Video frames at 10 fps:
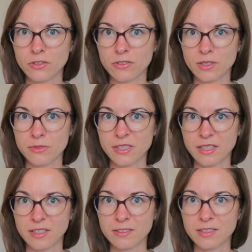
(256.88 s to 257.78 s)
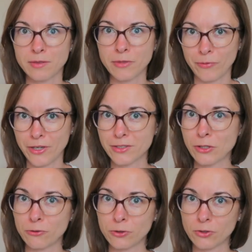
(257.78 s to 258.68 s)
of themselves, and maybe ask
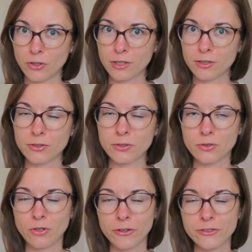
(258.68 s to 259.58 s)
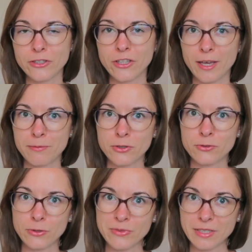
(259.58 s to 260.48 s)
your photographer to also capture
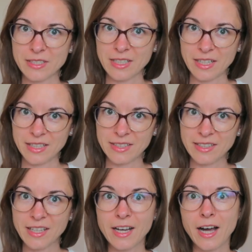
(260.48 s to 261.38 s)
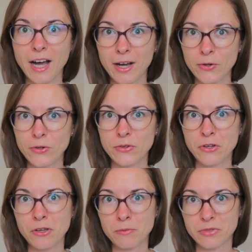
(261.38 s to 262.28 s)
from the side how
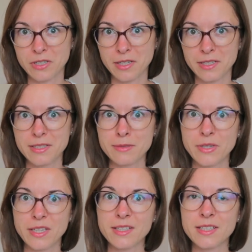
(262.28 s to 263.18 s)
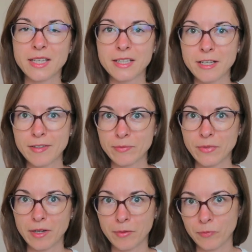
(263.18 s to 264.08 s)
bridesmaids
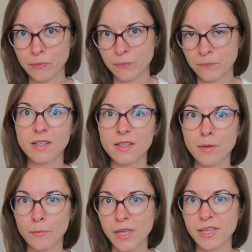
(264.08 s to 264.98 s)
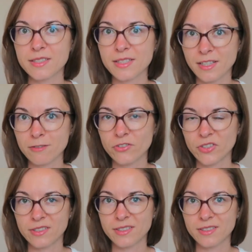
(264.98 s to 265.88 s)
are making
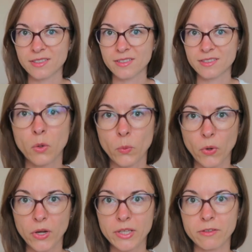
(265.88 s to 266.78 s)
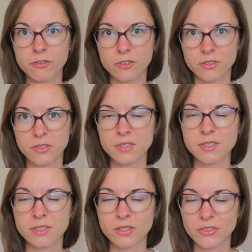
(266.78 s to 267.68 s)
selfies. Walking photos
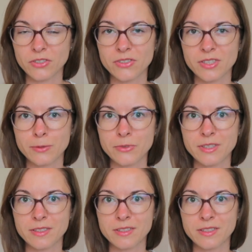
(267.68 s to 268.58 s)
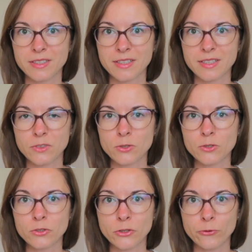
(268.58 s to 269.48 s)
is also something you
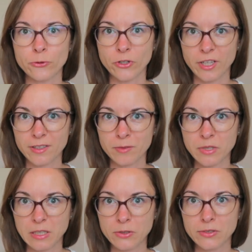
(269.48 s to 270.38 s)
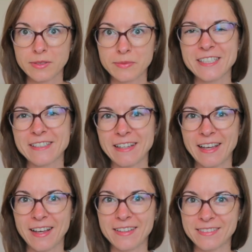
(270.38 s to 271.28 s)
should not forget about,
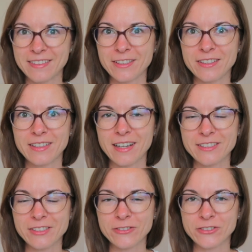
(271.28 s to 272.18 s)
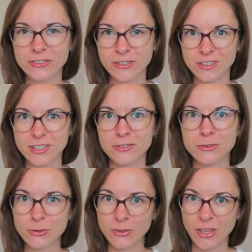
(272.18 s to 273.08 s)
and ask your photographer
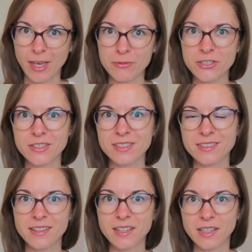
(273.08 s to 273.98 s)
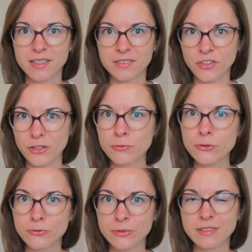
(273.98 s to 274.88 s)
to capture their
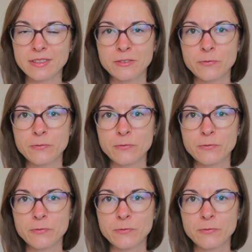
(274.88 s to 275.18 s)
movement,